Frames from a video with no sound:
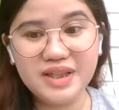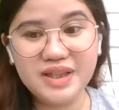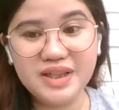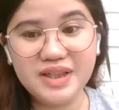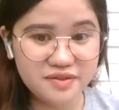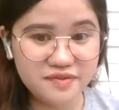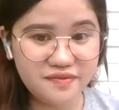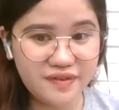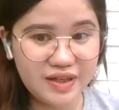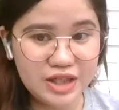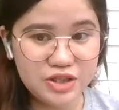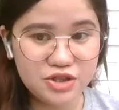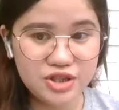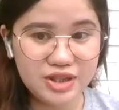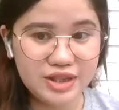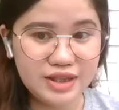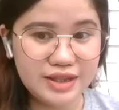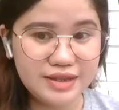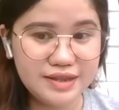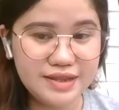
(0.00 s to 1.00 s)
give their
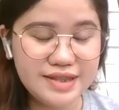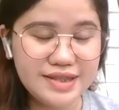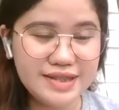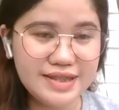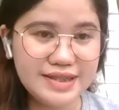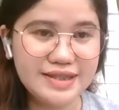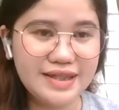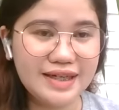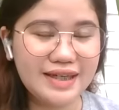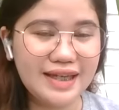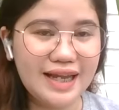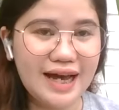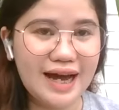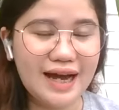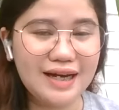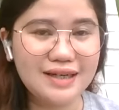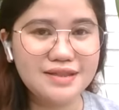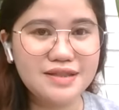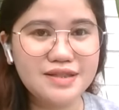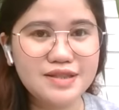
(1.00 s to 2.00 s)
observations in
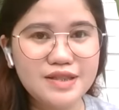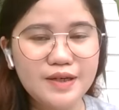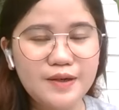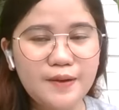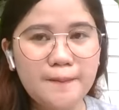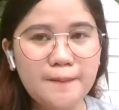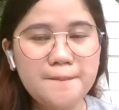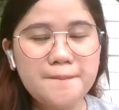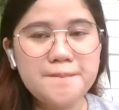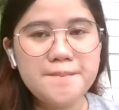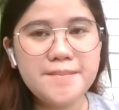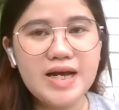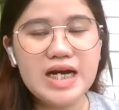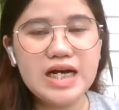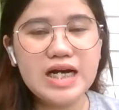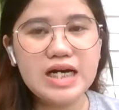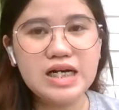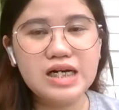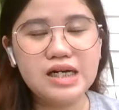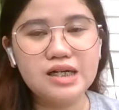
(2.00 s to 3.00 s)
class,
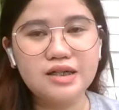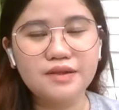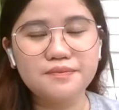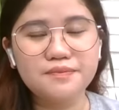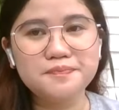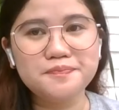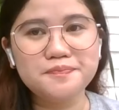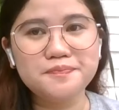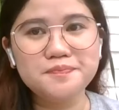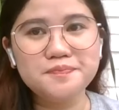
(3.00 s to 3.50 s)
um,